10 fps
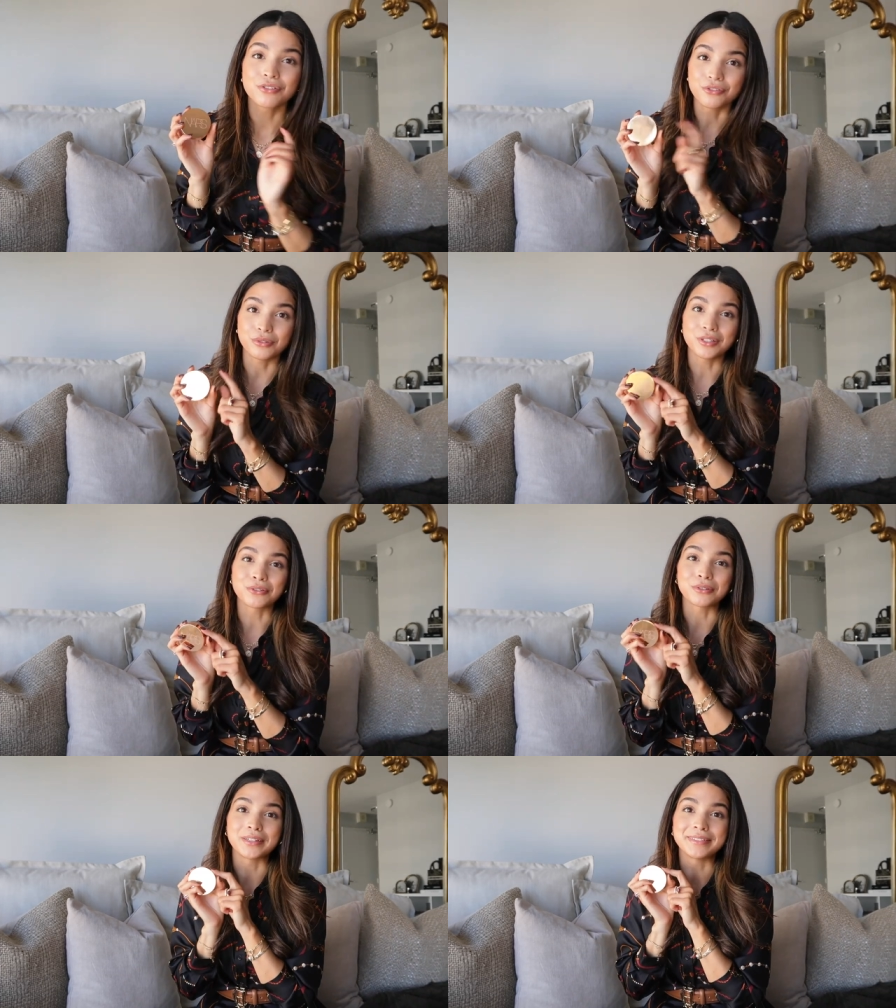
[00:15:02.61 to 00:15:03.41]
Truly,
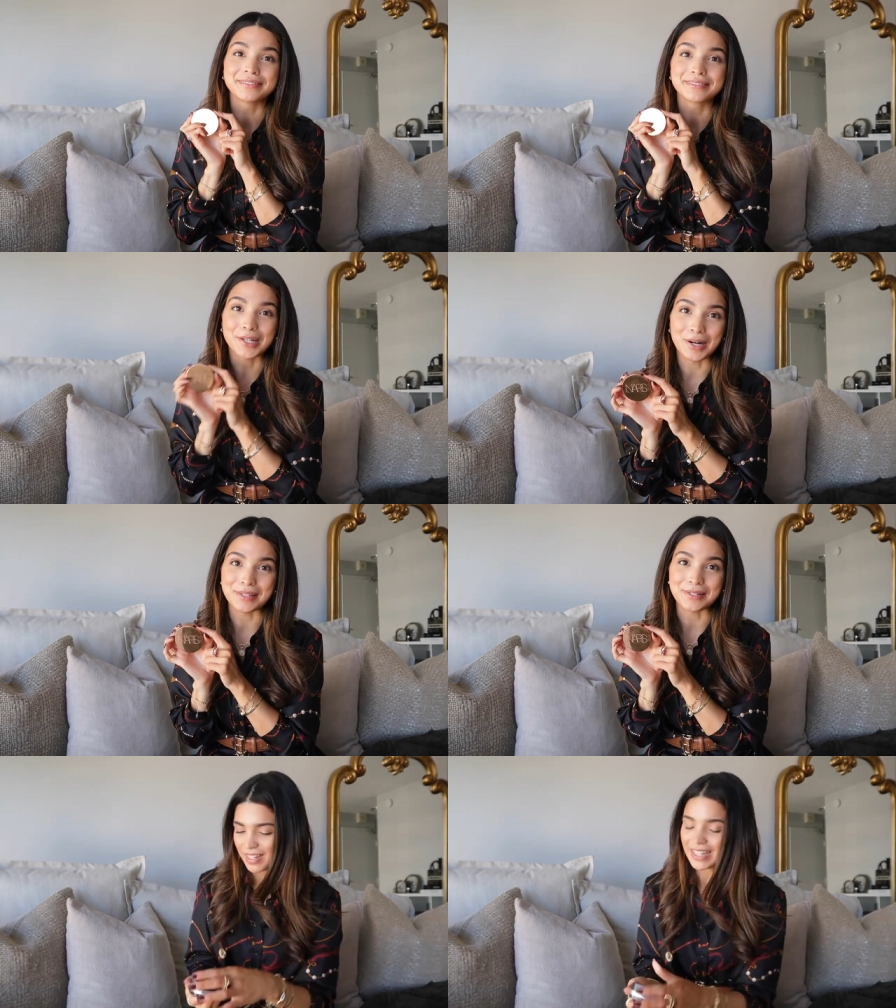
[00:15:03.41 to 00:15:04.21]
truly
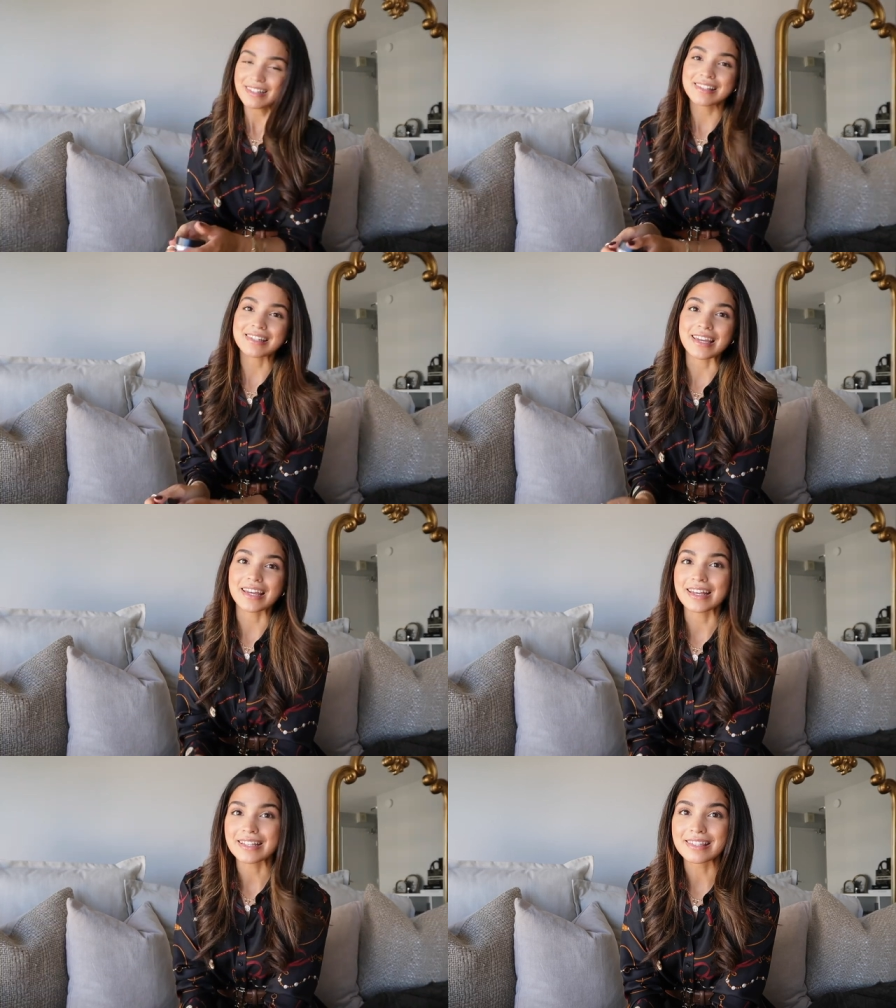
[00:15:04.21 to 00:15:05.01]
awesome. Next
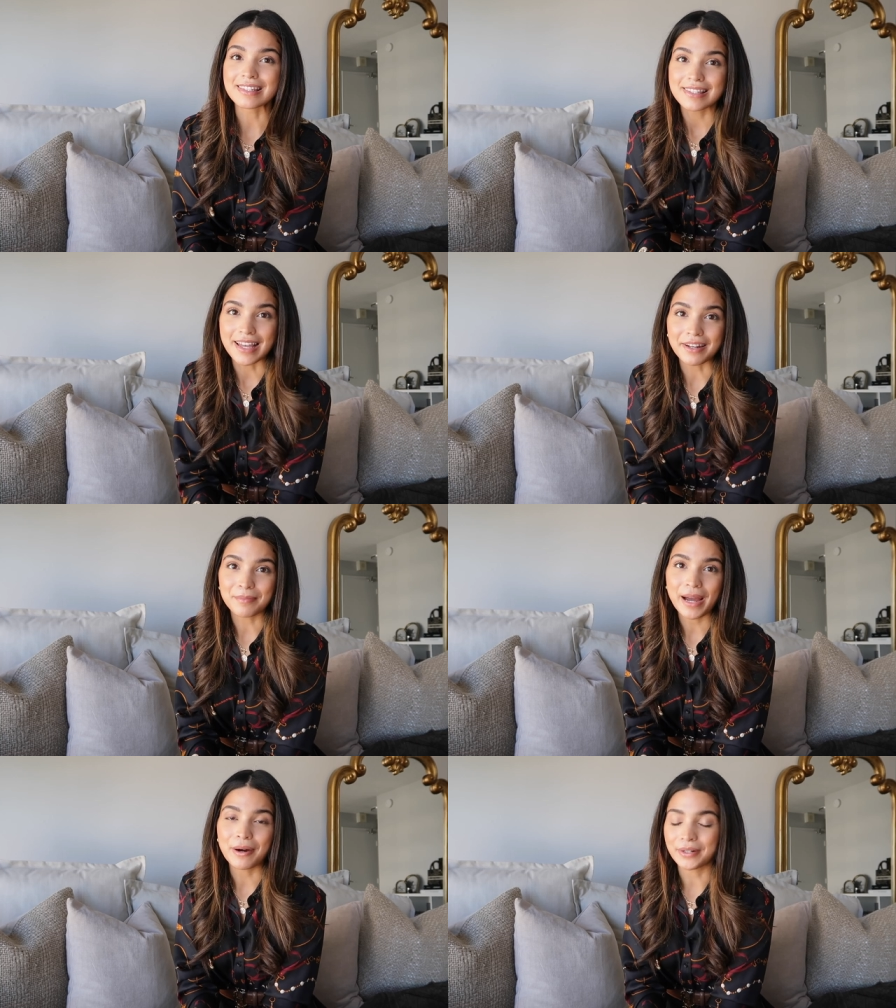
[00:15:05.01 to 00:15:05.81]
is
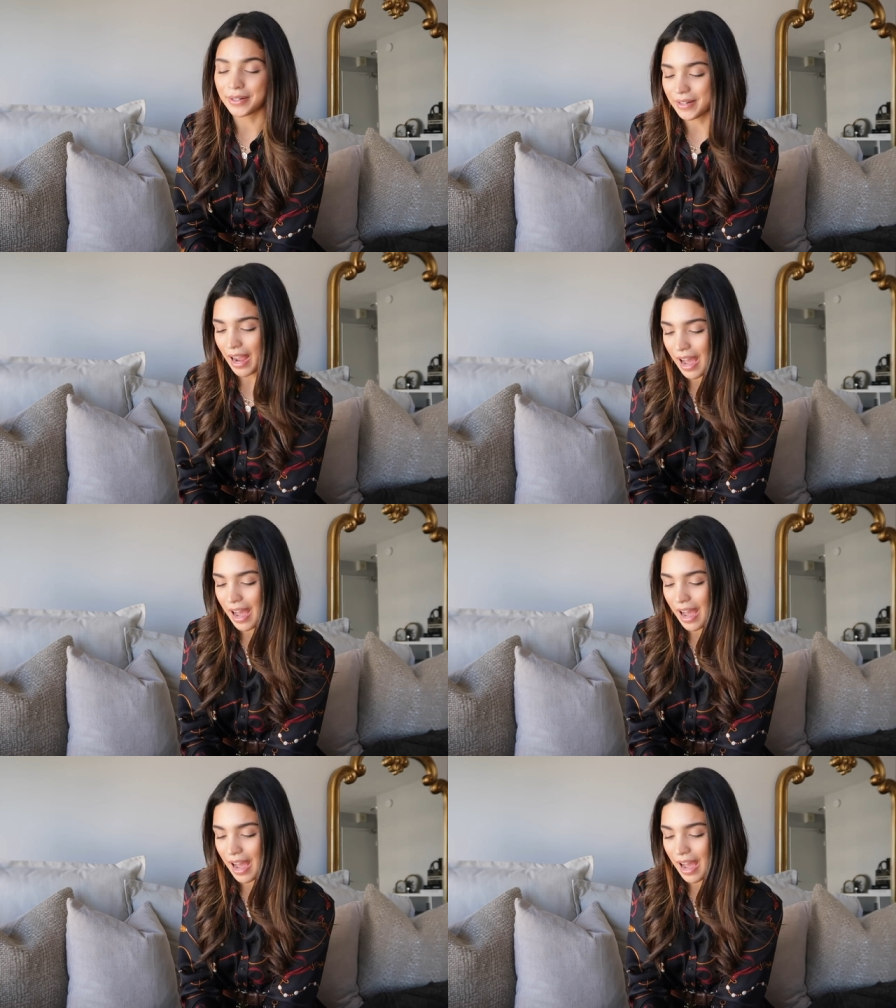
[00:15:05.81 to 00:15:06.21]
setting powder.